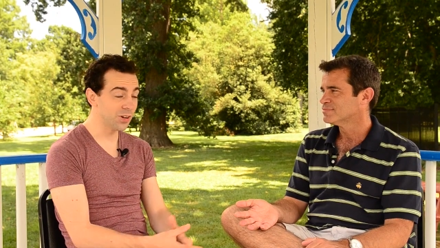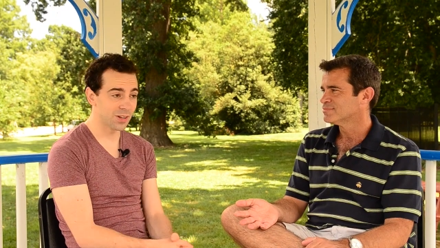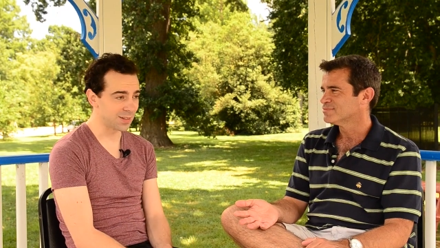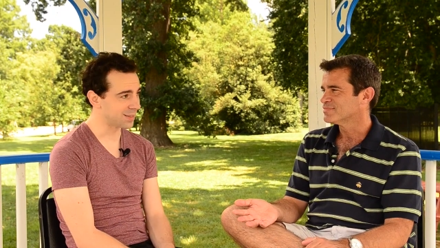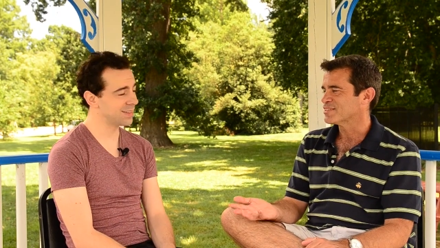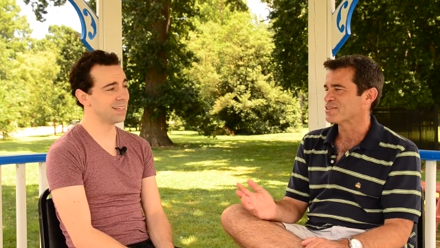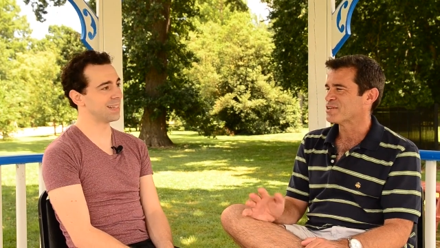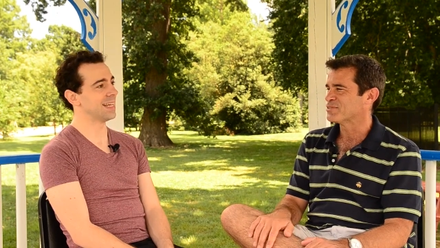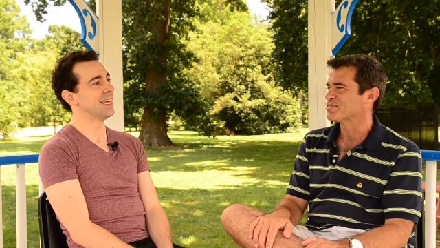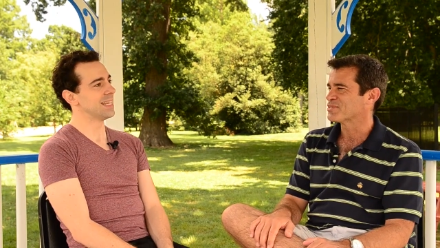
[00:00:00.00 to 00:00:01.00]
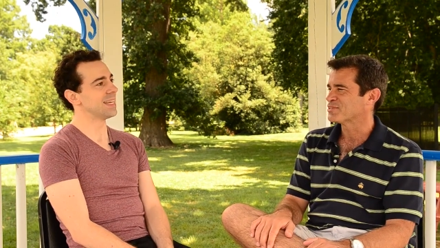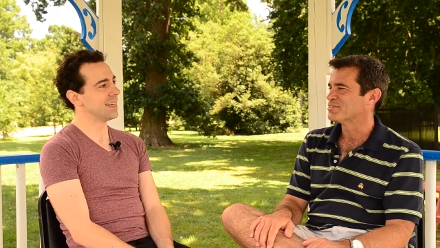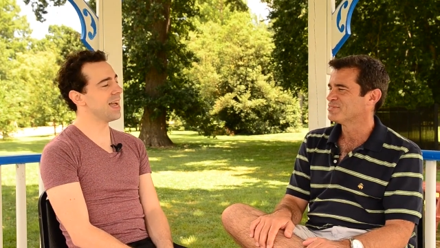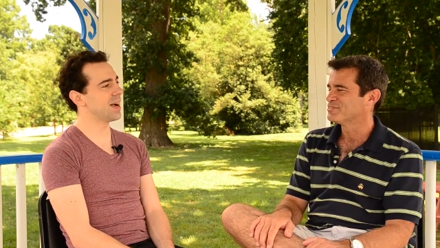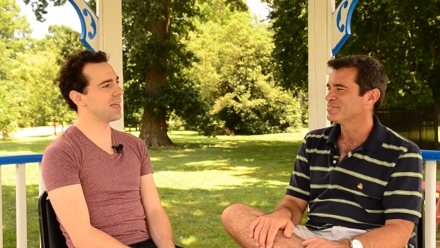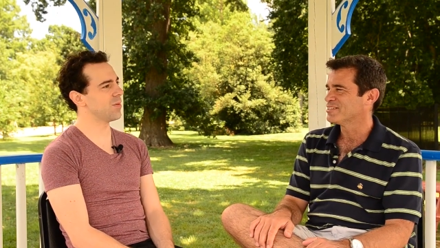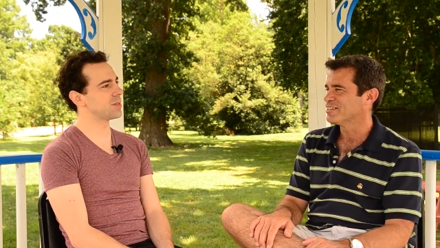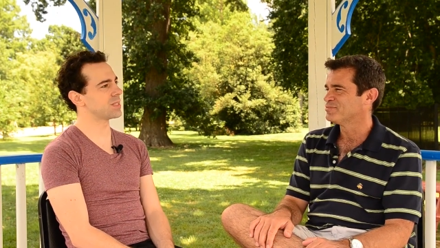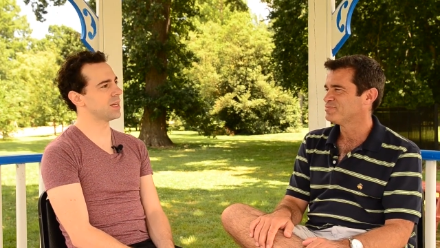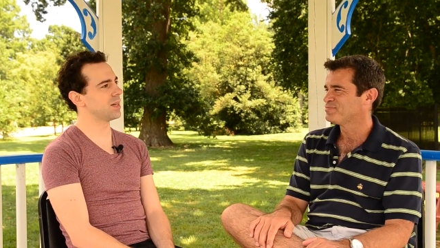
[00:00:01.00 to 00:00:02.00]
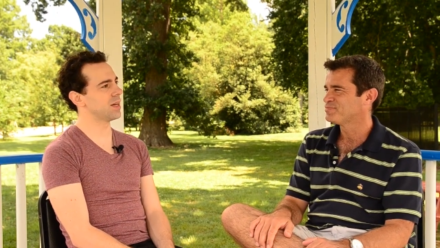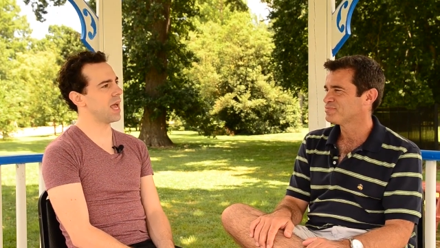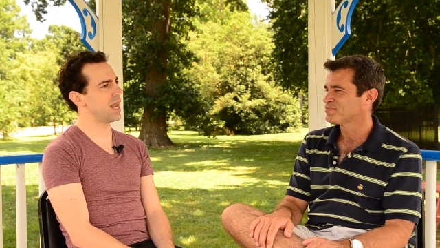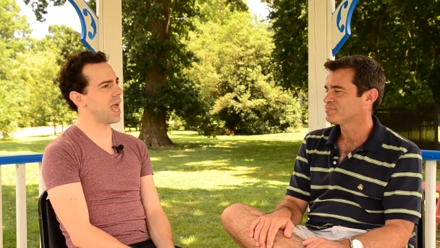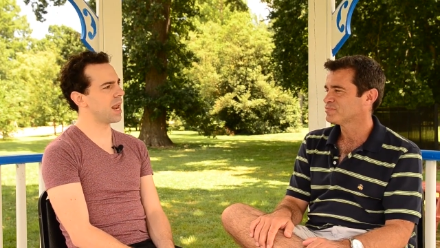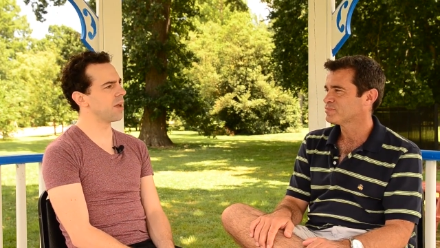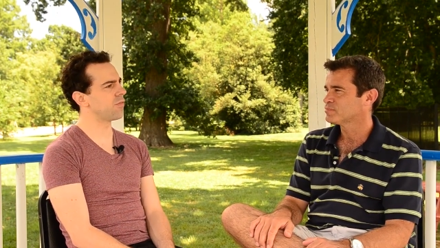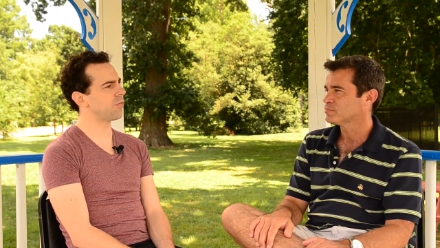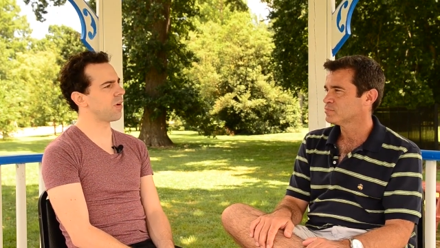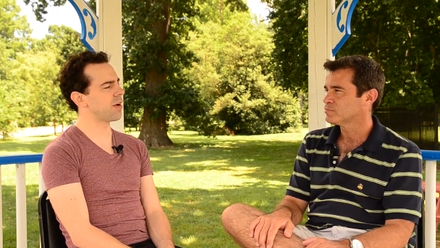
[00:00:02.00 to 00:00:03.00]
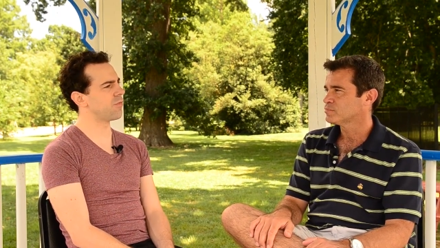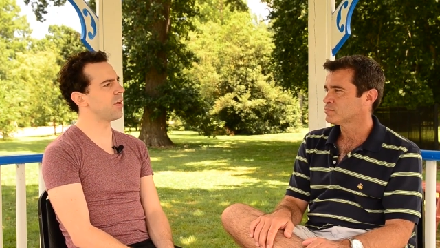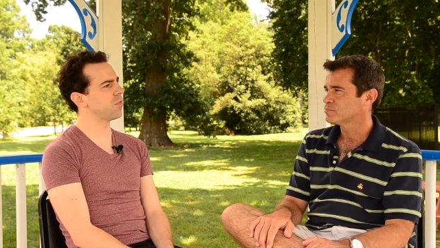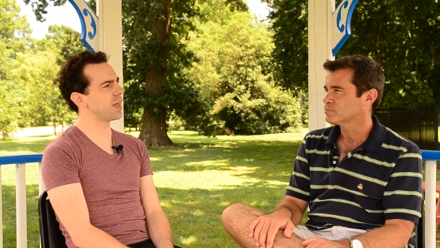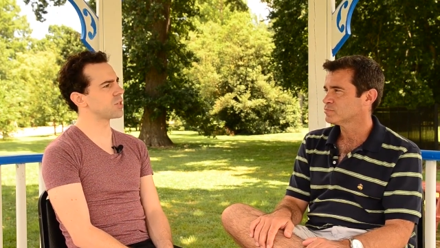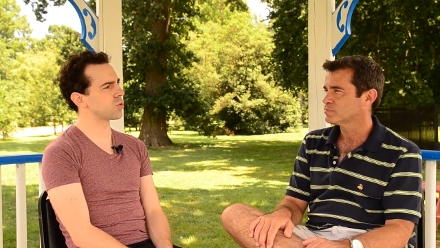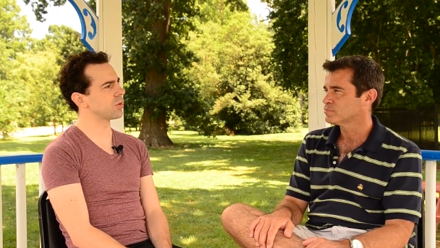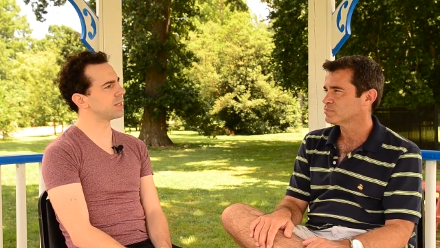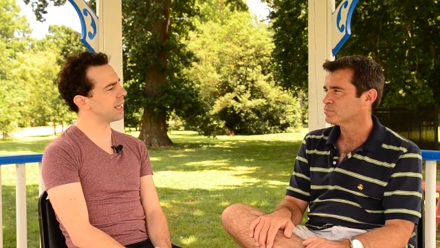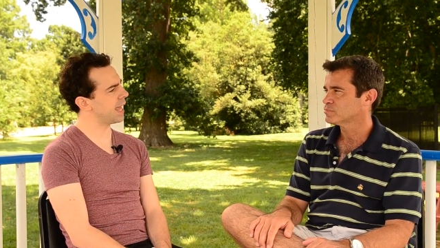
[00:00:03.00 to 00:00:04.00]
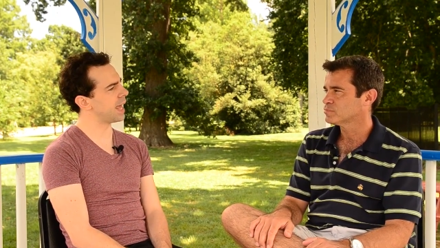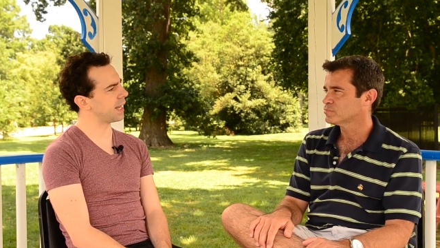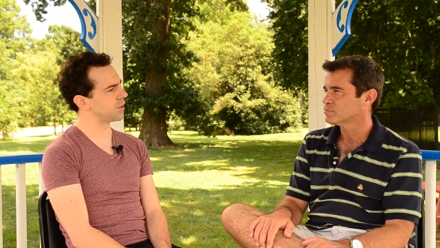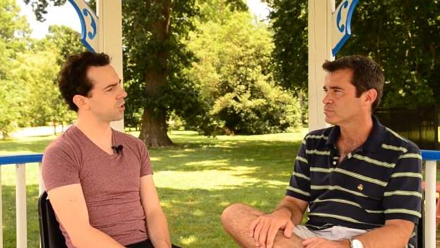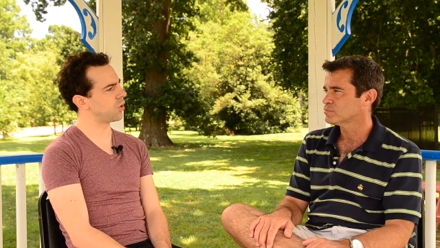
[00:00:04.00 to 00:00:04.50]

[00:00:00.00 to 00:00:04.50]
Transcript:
Speaker 1: good, good. You know, so yeah, it yeah. was, uh, and and I I felt that toward the end.